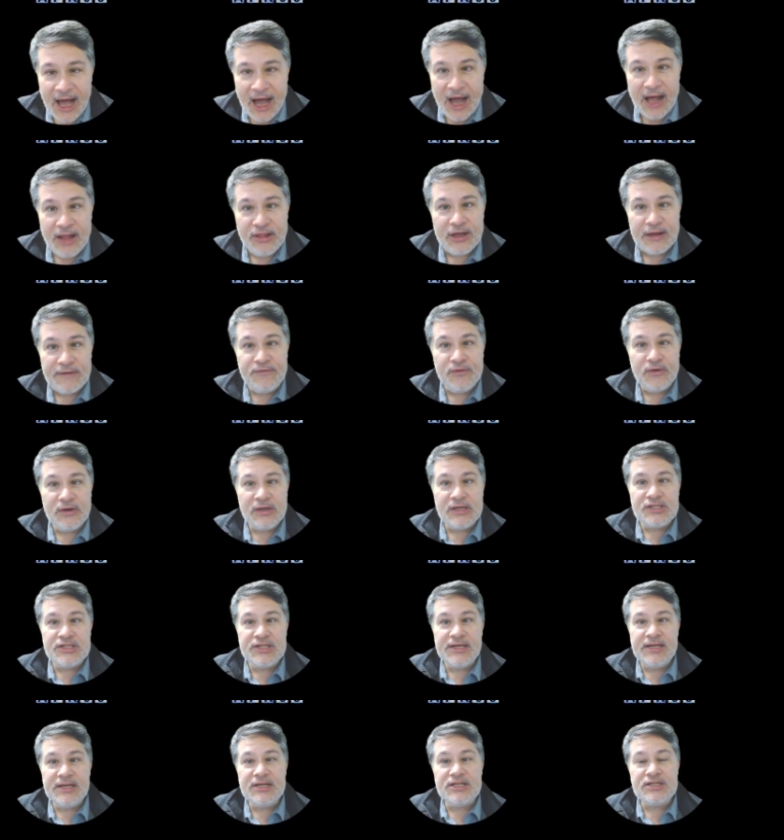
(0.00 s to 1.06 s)
I'll look forward to
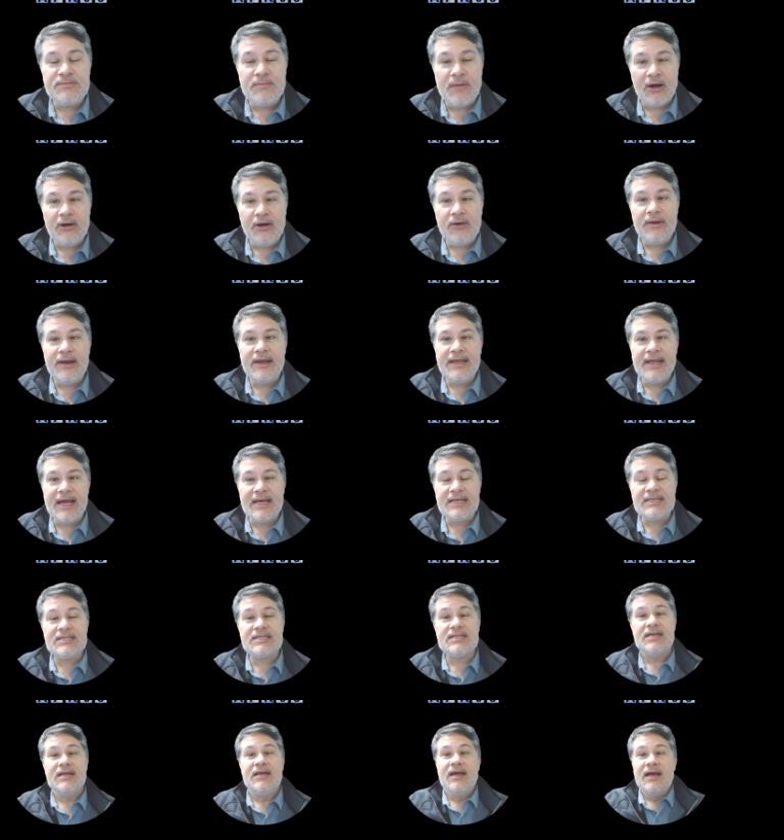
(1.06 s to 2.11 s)
seeing you tomorrow. And
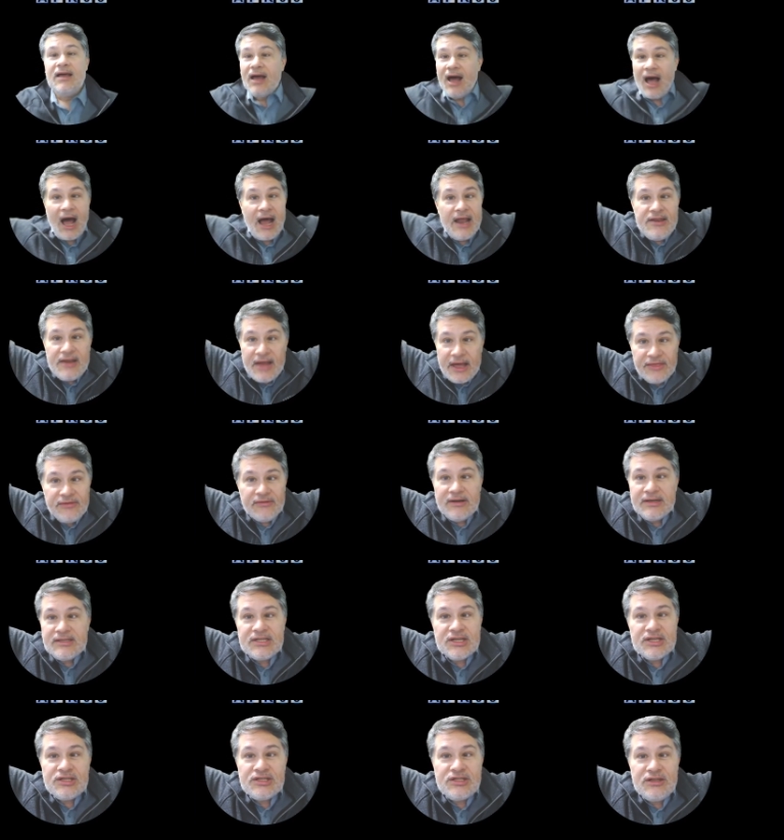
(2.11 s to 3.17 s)
yes, another
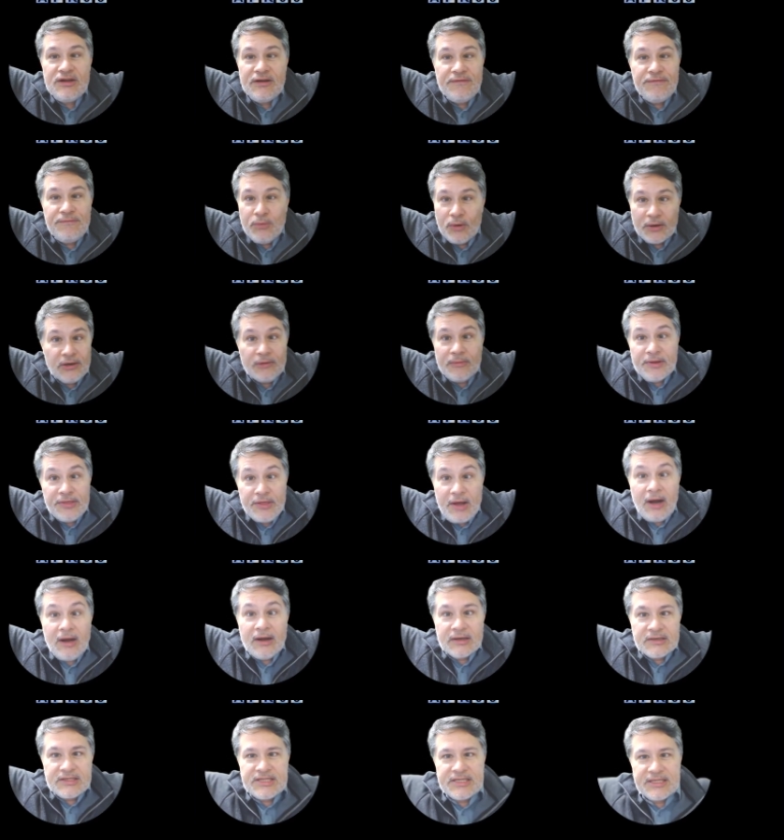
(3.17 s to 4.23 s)
edition of Wordle with
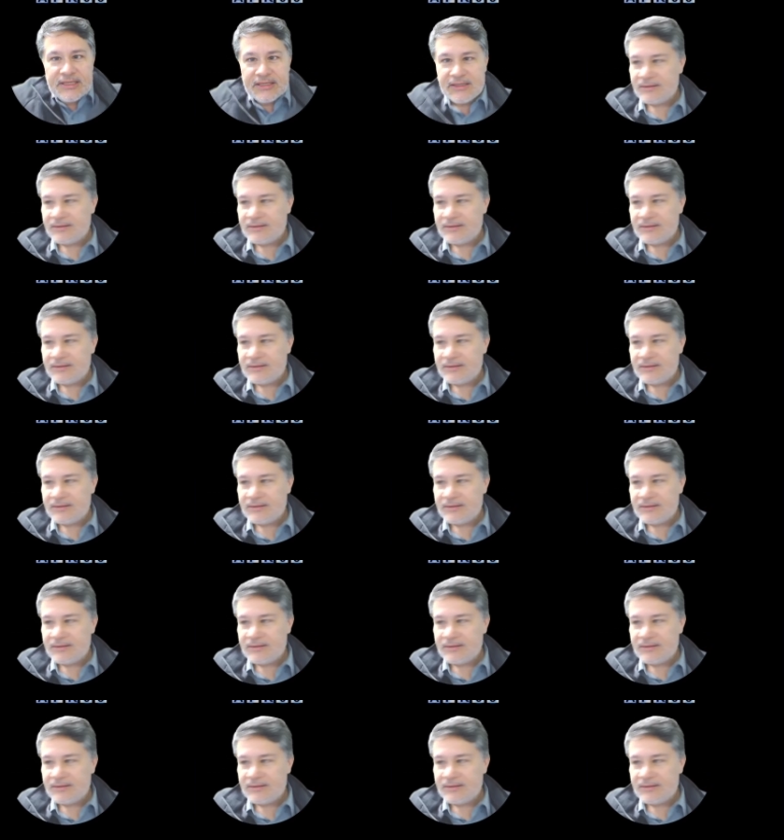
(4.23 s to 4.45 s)
Art.